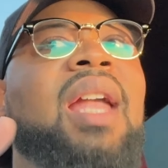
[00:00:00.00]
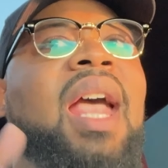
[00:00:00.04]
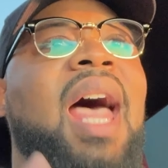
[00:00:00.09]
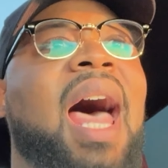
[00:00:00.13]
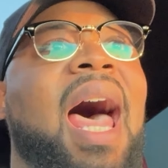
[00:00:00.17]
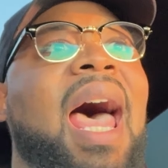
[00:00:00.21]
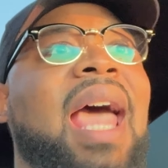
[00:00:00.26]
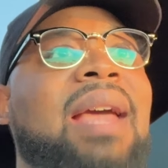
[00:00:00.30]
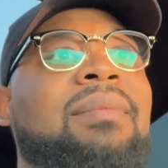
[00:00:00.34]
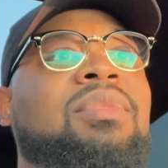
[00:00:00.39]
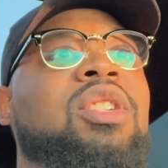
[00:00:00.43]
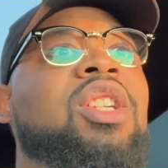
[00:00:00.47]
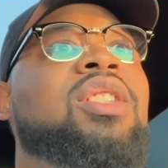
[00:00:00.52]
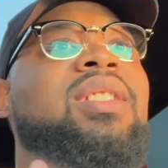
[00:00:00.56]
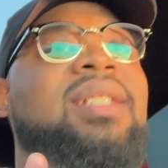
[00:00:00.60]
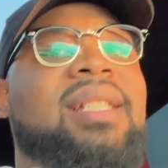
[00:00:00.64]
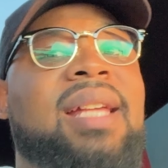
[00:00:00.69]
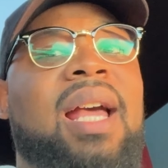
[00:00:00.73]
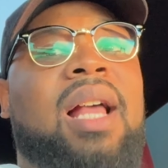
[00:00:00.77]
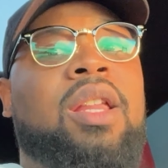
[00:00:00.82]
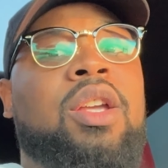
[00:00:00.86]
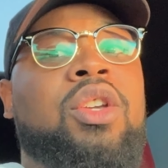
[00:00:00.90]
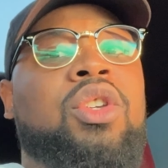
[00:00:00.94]
I am just
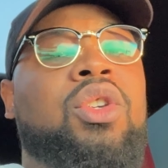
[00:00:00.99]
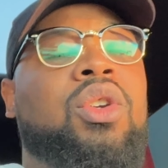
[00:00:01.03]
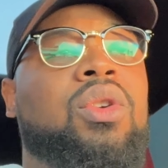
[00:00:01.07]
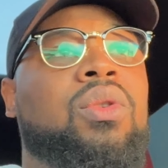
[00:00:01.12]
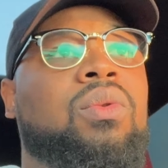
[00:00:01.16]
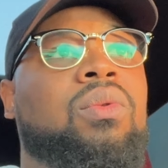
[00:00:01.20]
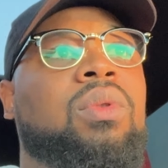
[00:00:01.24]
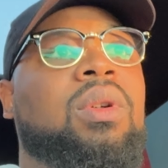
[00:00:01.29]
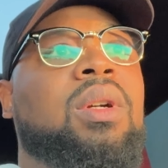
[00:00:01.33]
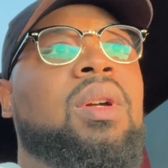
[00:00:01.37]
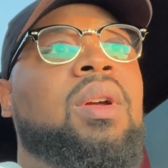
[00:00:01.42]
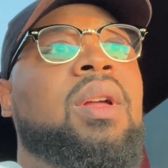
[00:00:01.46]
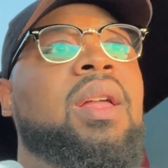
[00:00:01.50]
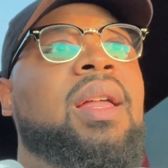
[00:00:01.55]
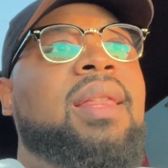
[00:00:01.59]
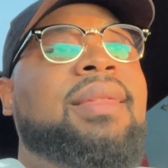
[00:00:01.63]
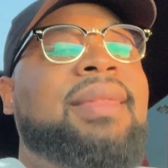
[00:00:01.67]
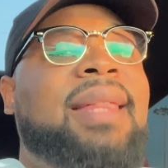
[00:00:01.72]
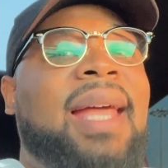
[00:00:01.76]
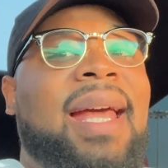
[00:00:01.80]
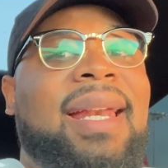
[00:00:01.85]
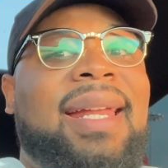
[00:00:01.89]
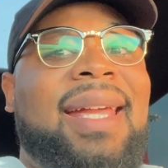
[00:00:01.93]
telling you
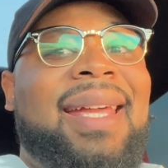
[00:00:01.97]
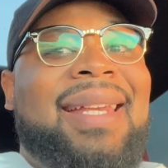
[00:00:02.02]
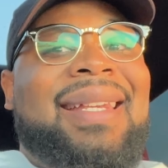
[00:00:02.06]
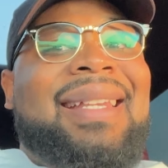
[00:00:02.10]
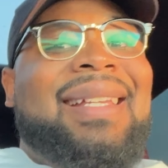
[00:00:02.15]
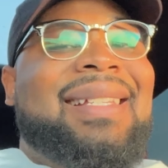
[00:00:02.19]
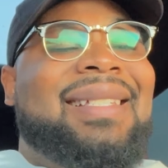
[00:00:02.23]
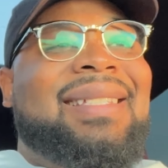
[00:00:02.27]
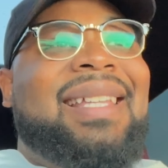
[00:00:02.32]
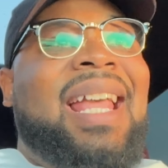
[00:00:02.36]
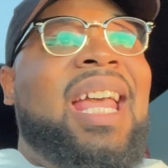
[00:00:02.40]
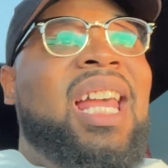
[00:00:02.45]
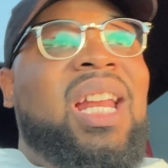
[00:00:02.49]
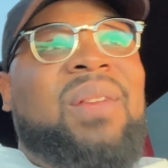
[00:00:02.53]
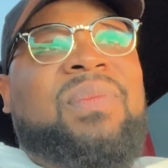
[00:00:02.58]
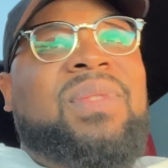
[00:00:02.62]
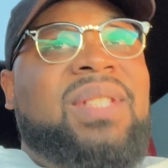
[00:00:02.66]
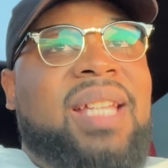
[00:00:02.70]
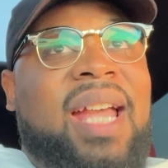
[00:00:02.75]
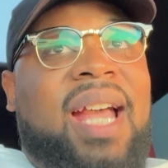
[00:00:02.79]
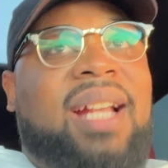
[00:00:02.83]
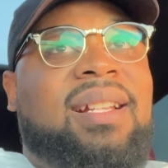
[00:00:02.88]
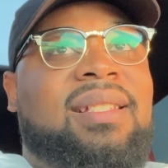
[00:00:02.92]
that in the state
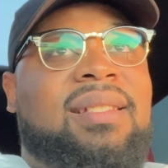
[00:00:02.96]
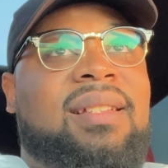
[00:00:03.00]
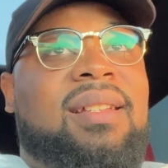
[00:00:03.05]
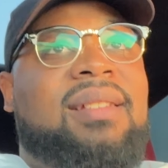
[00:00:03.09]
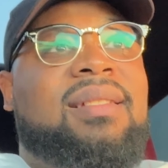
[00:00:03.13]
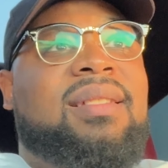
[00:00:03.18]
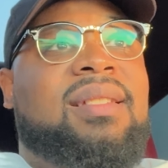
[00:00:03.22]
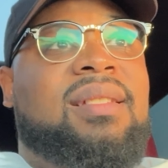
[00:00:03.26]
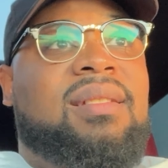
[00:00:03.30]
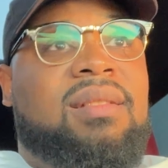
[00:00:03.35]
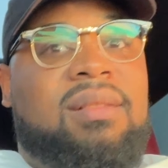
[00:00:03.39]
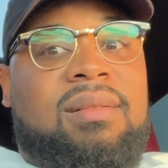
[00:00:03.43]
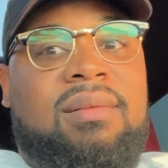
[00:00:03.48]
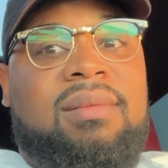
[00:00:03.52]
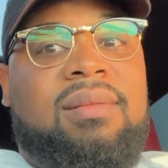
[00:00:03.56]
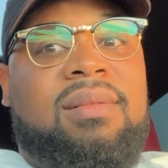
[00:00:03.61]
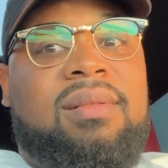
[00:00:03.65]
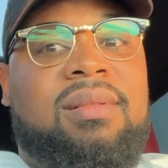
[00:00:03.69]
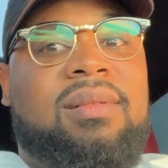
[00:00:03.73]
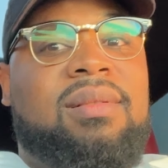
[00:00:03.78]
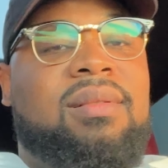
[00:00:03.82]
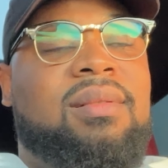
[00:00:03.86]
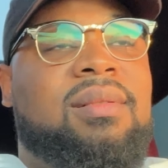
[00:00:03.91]
of Texas,
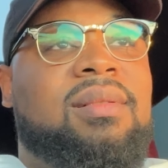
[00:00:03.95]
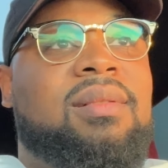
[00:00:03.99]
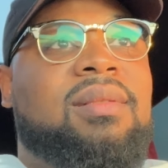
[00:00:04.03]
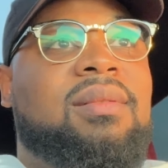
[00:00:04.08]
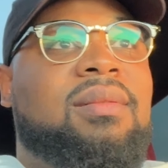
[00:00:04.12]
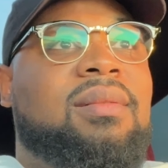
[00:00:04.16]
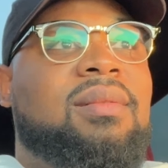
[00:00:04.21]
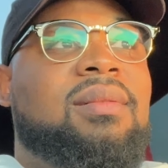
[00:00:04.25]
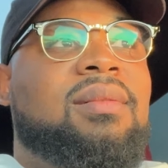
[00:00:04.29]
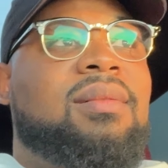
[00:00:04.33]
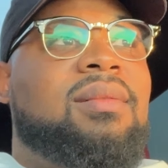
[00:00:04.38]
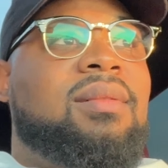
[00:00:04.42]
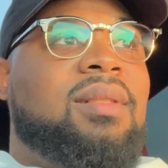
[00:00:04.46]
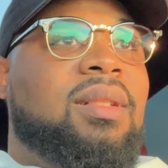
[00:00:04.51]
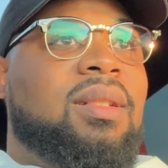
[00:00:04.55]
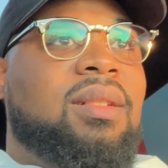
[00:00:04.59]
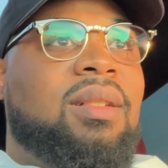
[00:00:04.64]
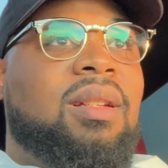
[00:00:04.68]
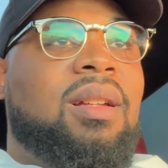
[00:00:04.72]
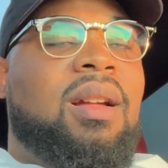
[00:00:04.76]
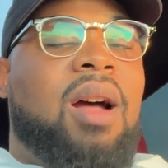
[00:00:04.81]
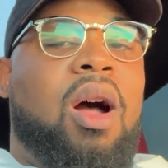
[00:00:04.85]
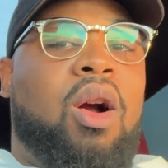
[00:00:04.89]

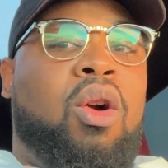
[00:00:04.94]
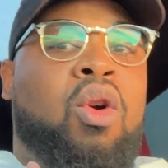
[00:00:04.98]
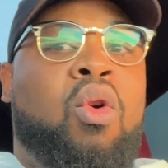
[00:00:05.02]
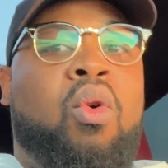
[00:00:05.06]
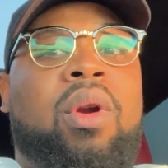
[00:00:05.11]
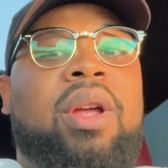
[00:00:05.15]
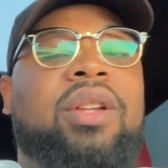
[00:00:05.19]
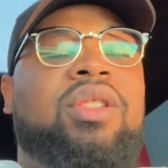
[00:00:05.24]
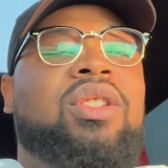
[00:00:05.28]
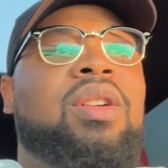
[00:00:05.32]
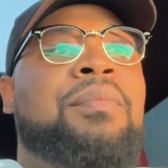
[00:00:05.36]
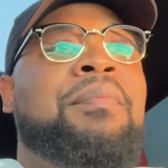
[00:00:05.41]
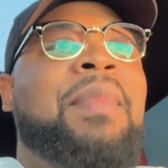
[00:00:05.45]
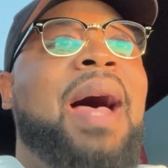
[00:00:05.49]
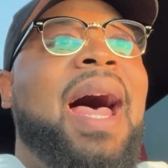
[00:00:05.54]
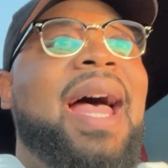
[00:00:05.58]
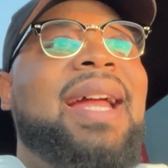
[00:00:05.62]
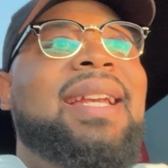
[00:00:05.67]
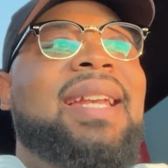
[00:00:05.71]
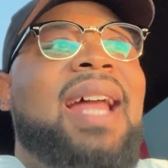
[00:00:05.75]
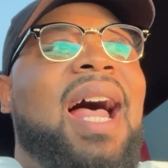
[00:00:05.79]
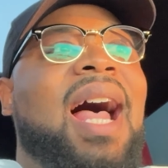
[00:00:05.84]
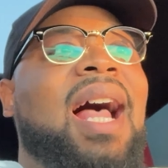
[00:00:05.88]
according to
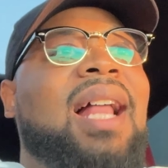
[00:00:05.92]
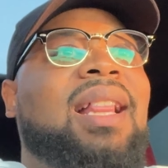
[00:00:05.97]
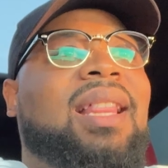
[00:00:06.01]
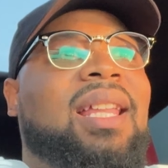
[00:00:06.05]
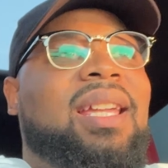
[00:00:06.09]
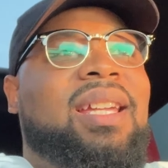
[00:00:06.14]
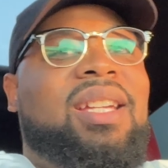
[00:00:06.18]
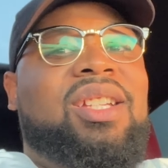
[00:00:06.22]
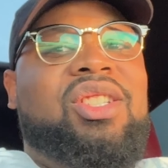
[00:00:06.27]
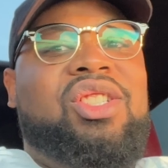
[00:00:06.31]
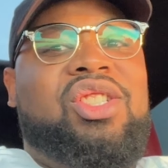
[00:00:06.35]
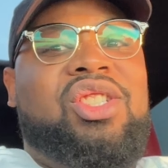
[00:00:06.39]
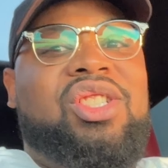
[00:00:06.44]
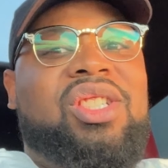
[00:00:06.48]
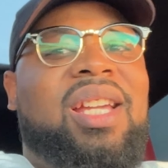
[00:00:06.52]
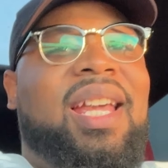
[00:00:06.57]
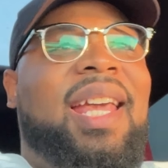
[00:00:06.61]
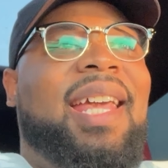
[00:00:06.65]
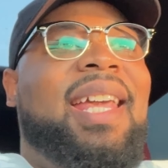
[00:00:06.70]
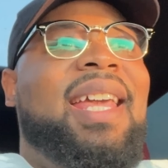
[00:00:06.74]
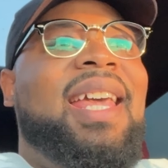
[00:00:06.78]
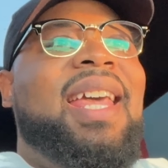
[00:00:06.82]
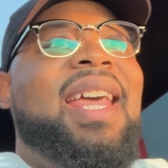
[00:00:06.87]
my knowledge
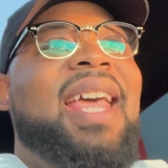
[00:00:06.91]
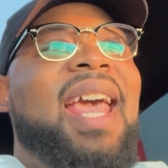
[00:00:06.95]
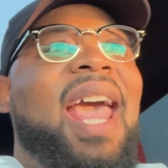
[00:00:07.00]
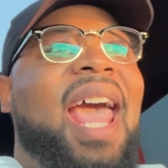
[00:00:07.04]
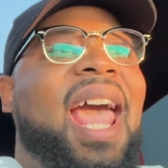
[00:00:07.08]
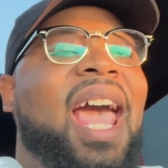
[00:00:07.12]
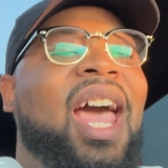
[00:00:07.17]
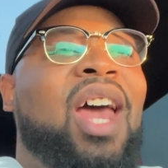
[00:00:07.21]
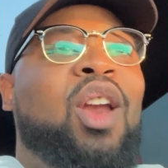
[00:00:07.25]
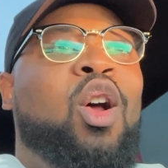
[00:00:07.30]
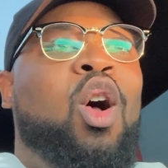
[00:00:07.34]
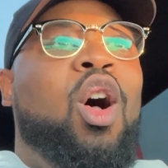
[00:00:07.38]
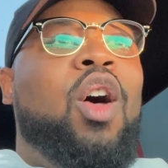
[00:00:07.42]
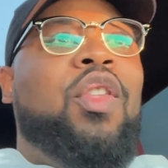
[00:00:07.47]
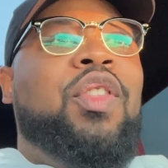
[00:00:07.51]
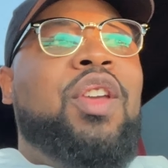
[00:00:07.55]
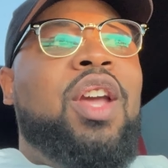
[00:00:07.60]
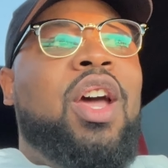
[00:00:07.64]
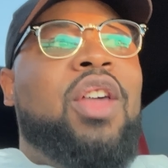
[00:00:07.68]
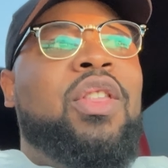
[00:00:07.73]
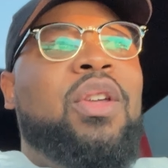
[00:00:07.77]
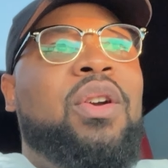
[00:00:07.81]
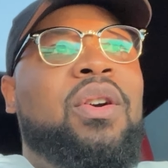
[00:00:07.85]
and all
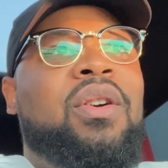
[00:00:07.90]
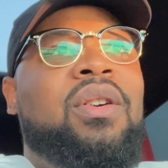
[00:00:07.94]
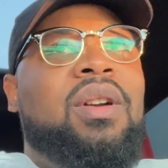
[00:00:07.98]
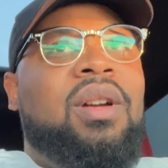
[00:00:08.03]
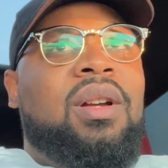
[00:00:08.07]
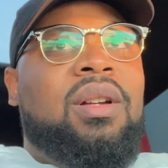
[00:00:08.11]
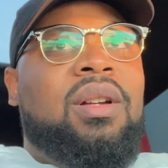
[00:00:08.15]
the other,